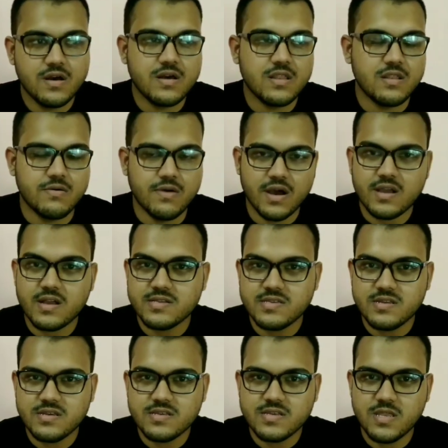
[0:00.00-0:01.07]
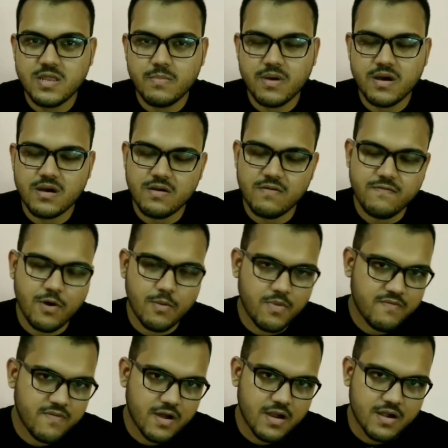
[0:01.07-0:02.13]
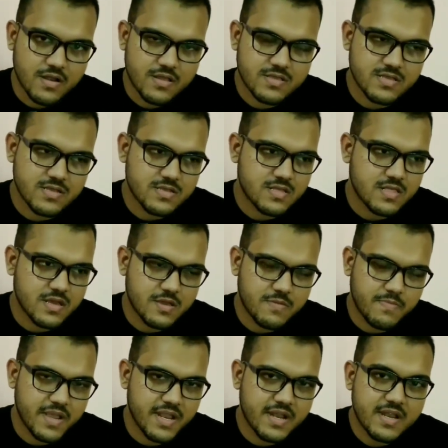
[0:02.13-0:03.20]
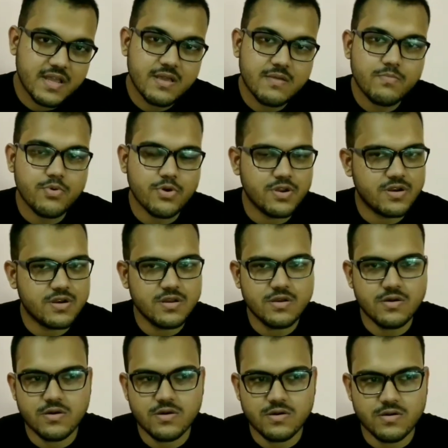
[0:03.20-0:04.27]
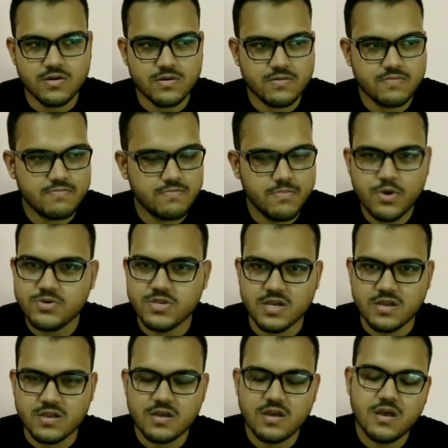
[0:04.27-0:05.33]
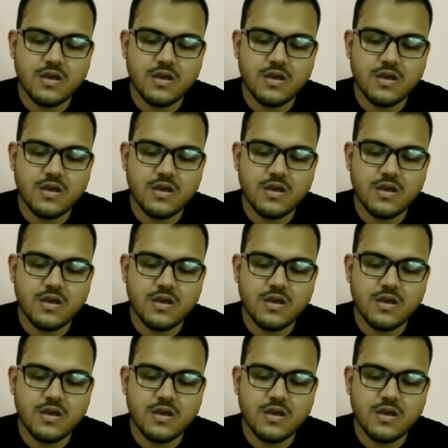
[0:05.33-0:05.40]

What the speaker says: Now, I consider cinema a form of art, just like painting, poetry, or music.